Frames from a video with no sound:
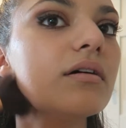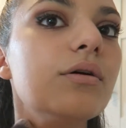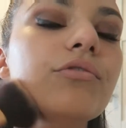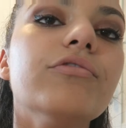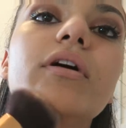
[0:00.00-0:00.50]

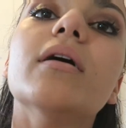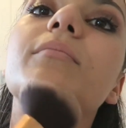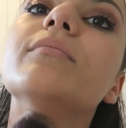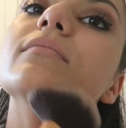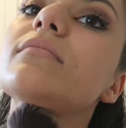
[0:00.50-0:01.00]
of
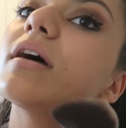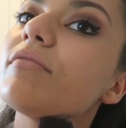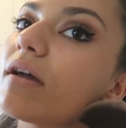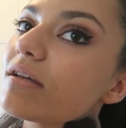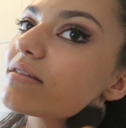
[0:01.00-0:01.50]
my
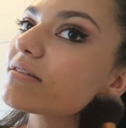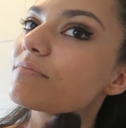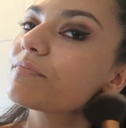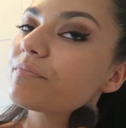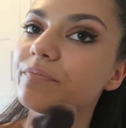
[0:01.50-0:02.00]
face.
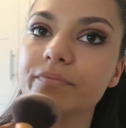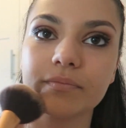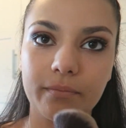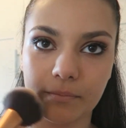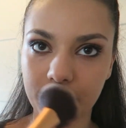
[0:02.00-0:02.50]

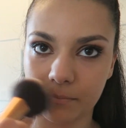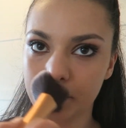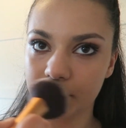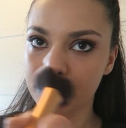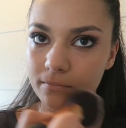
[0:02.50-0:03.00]

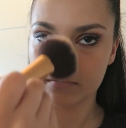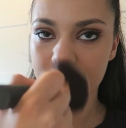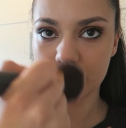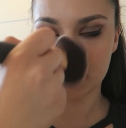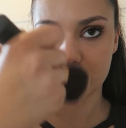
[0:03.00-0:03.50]
And
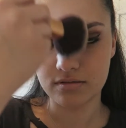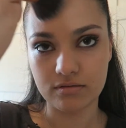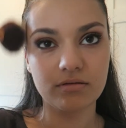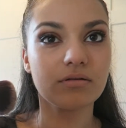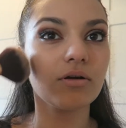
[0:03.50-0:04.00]
just
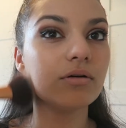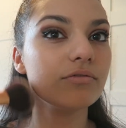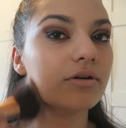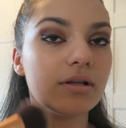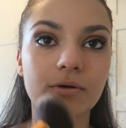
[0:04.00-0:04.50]
go
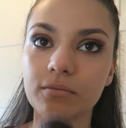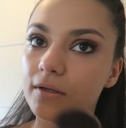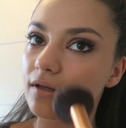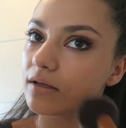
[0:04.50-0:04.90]
over it a little bit